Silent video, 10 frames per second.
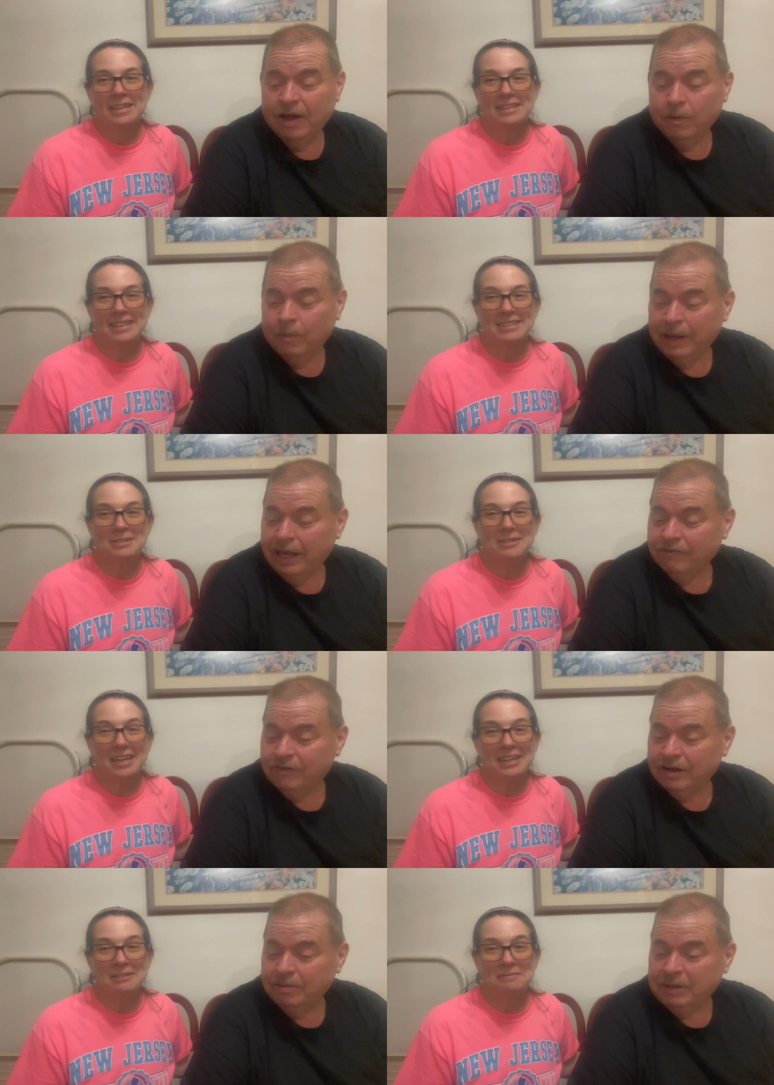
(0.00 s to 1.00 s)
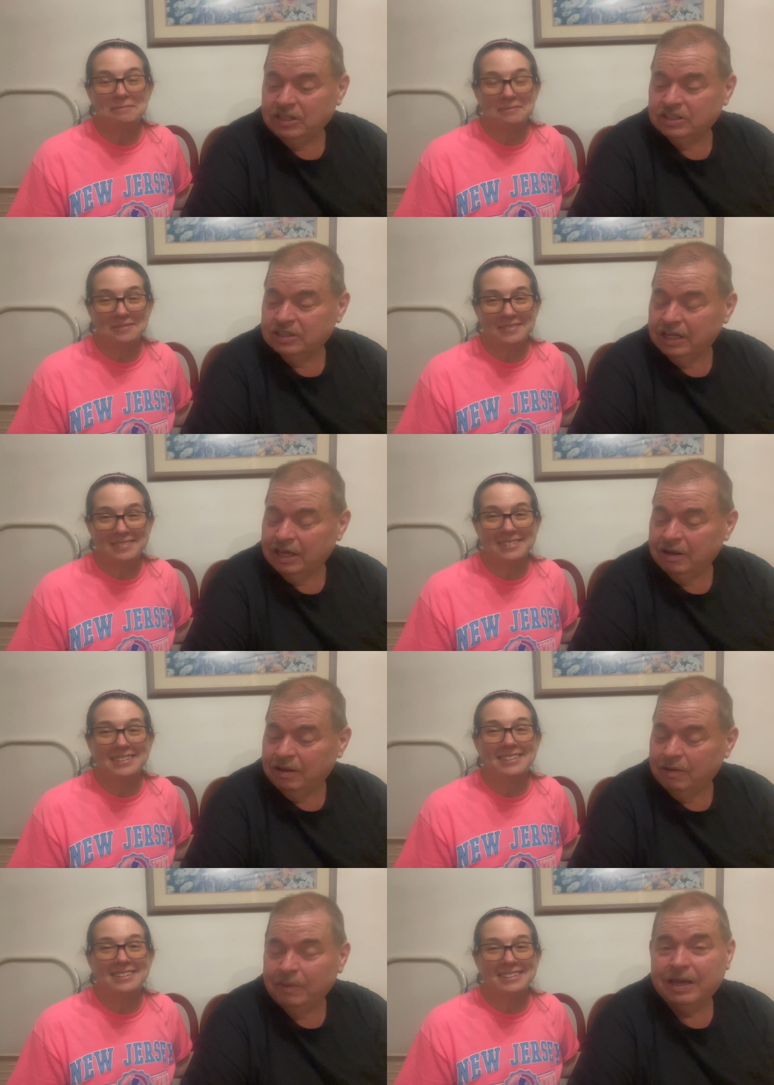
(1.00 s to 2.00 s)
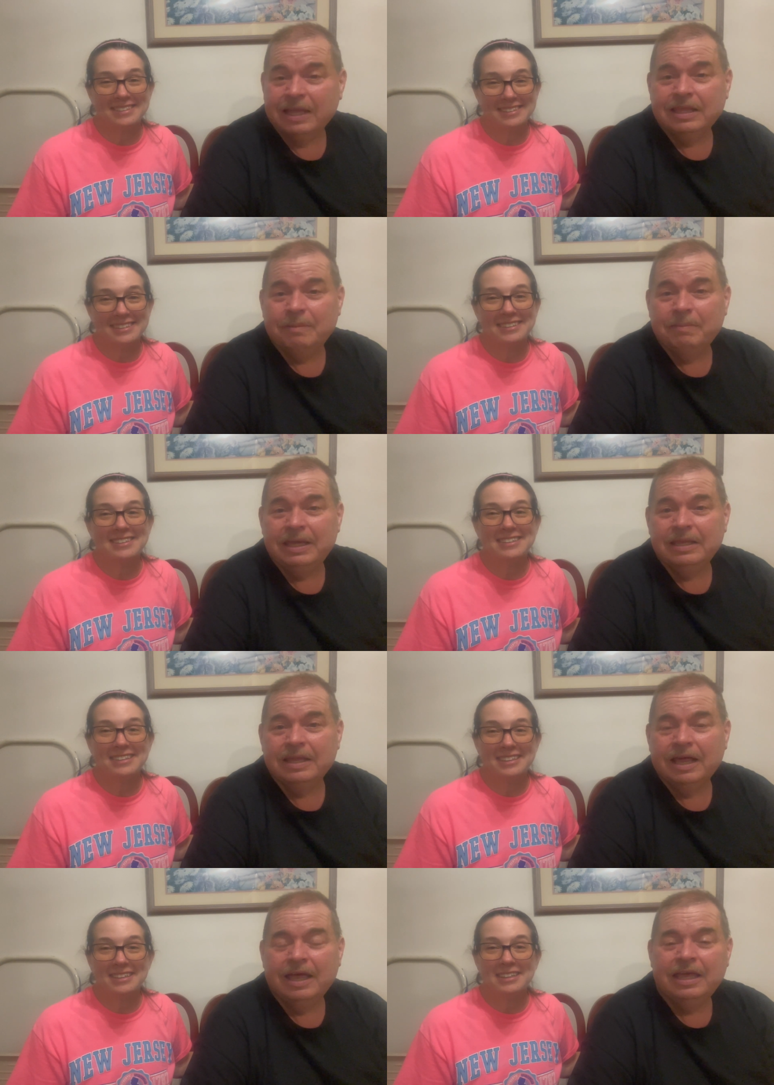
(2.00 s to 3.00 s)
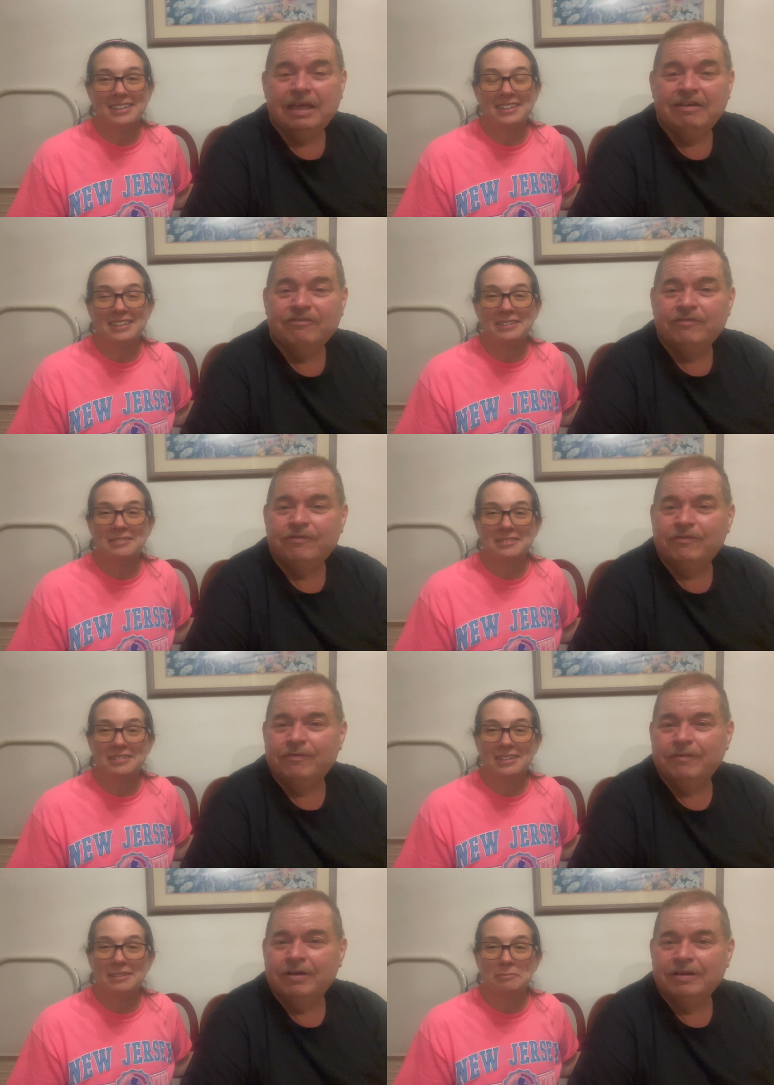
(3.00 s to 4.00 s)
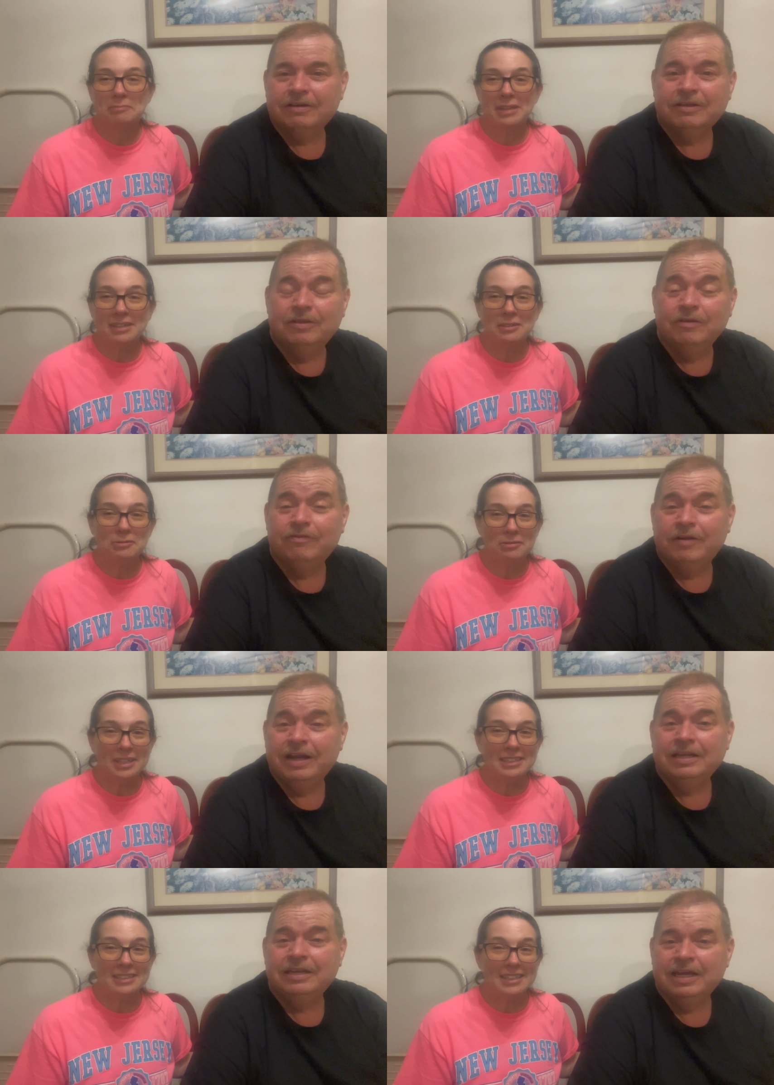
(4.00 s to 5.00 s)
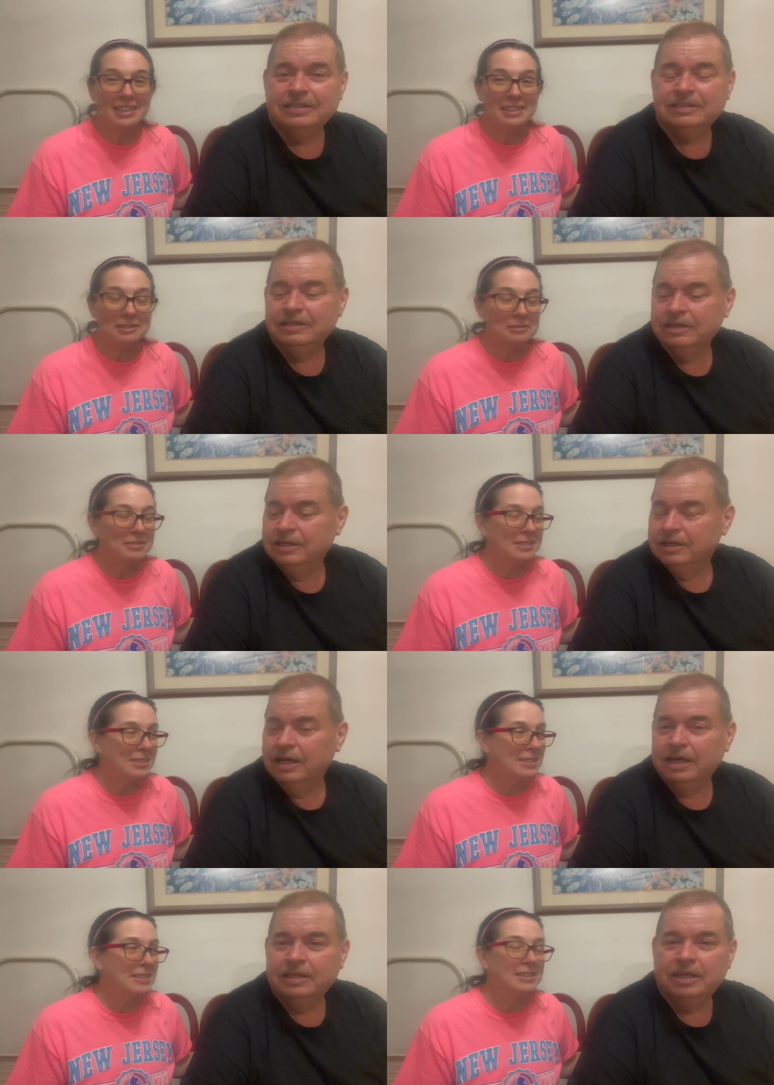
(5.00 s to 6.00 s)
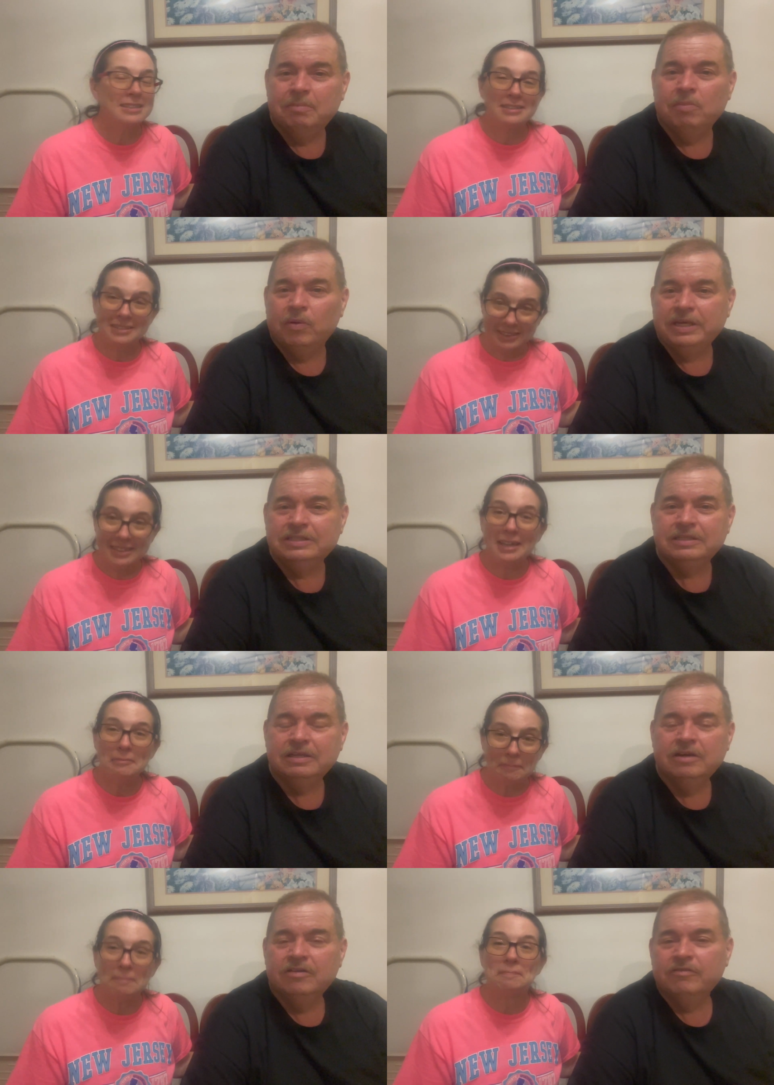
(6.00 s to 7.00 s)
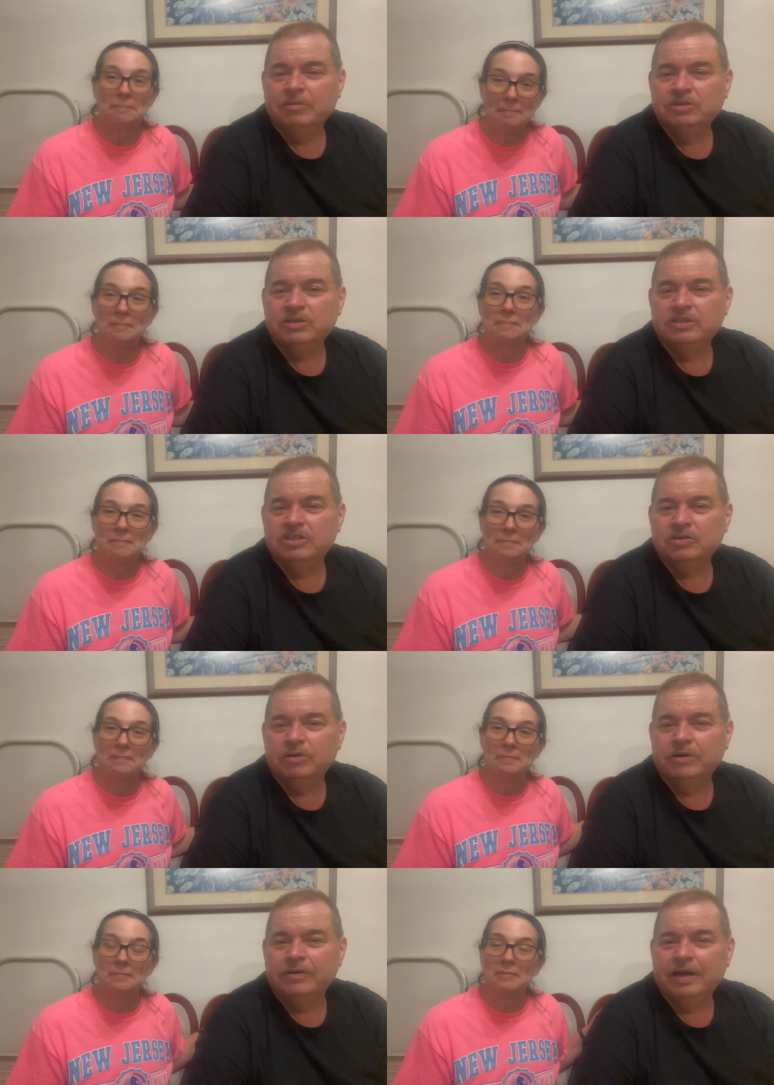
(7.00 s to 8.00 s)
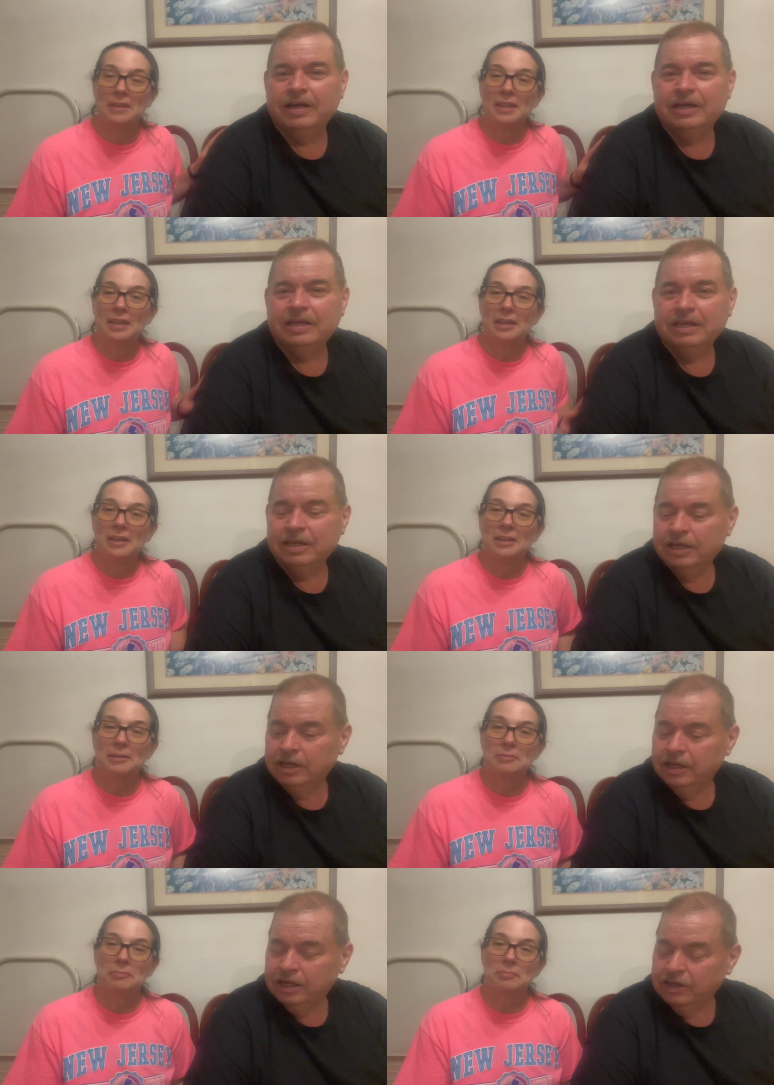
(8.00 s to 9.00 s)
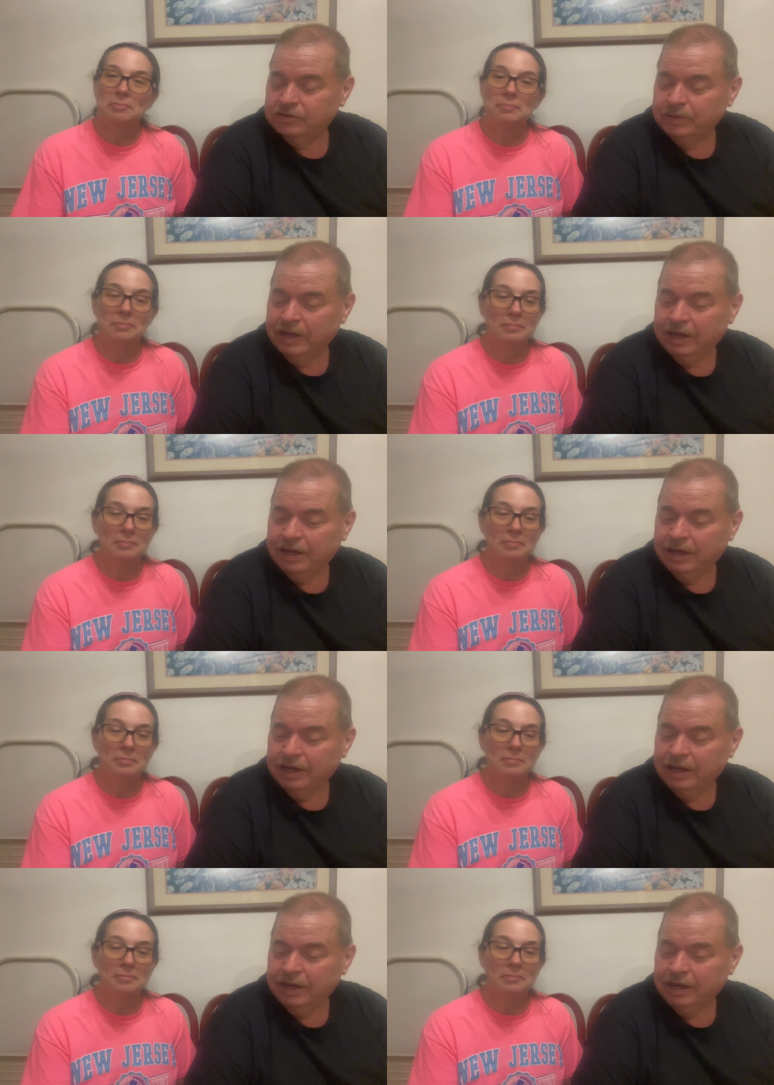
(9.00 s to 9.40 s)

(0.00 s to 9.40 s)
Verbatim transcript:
Speaker 1: we had fun on the beach, and we got to meet a new friend. Yes, Tim Boyce from Jersey Shore. History